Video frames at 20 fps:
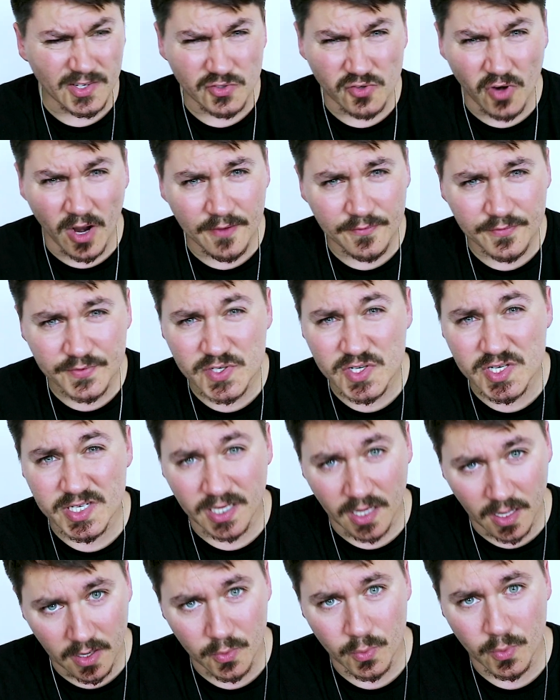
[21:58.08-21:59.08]
drive
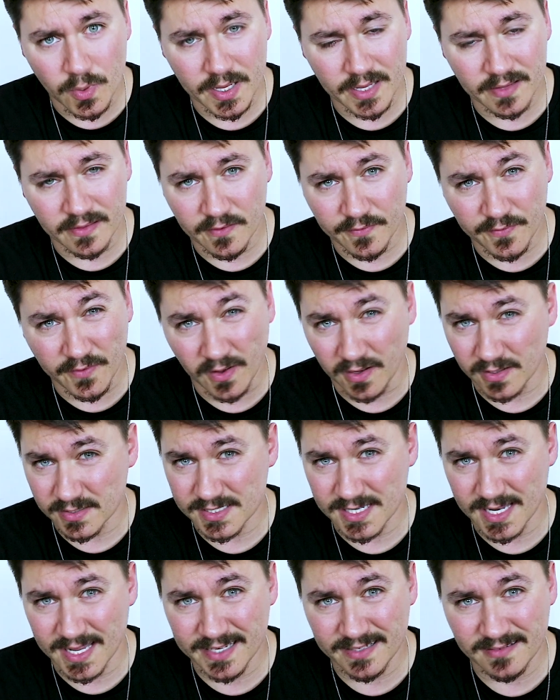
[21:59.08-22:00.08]
slow in the
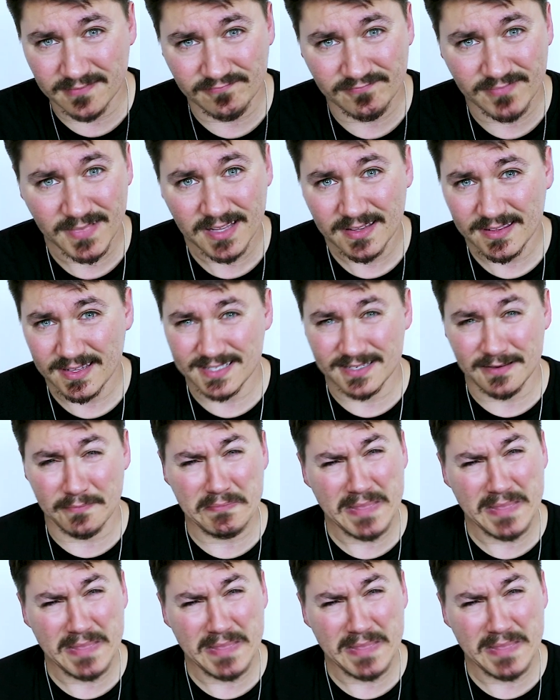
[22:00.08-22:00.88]
fast lane. That's a